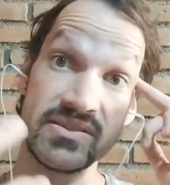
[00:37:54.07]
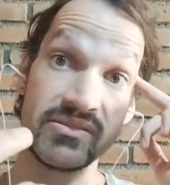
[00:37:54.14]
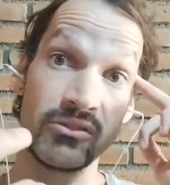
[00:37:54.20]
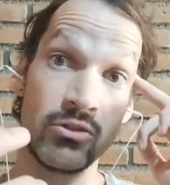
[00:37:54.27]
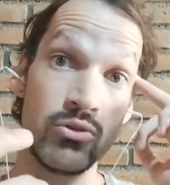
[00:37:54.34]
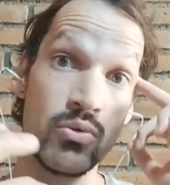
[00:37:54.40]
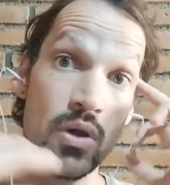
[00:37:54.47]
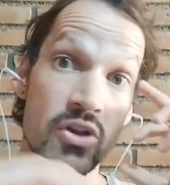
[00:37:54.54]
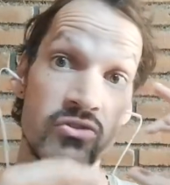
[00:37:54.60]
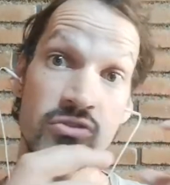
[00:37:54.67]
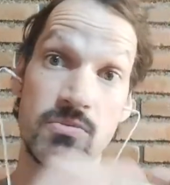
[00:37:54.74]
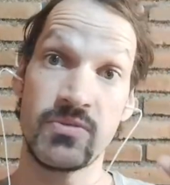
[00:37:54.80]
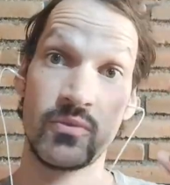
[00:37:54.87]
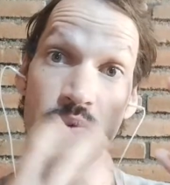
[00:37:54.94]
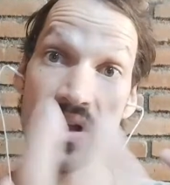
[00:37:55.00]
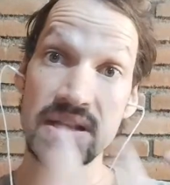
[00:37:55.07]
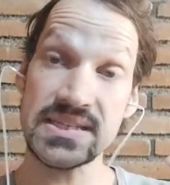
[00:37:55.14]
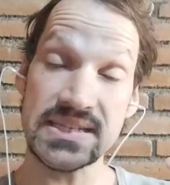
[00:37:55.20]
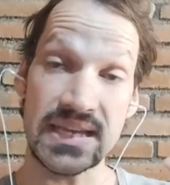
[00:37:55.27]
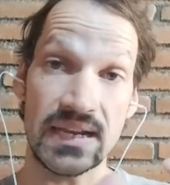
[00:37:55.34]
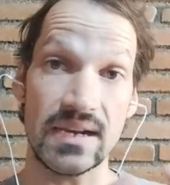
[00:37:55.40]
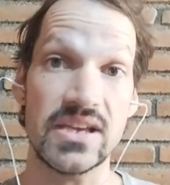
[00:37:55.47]
through a group of words
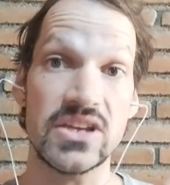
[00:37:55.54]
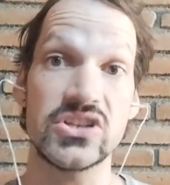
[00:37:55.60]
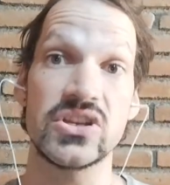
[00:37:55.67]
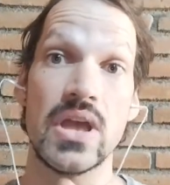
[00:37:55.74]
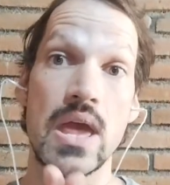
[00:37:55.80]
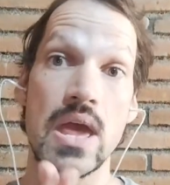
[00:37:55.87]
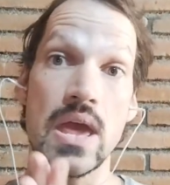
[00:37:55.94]
in English,